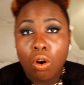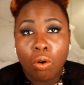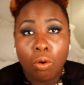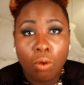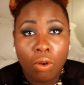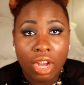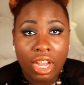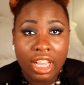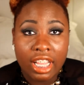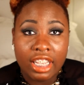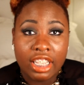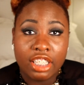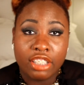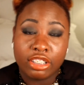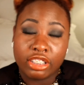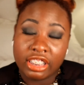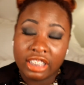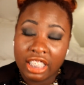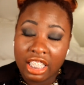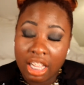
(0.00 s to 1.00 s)
on and
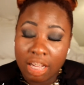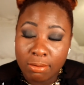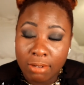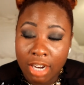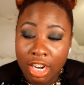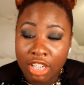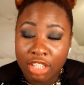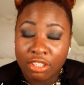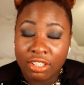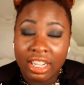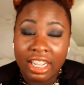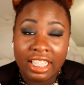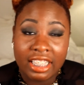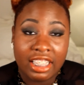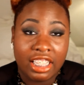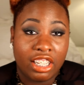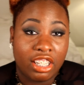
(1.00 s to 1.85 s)
you're sitting under it,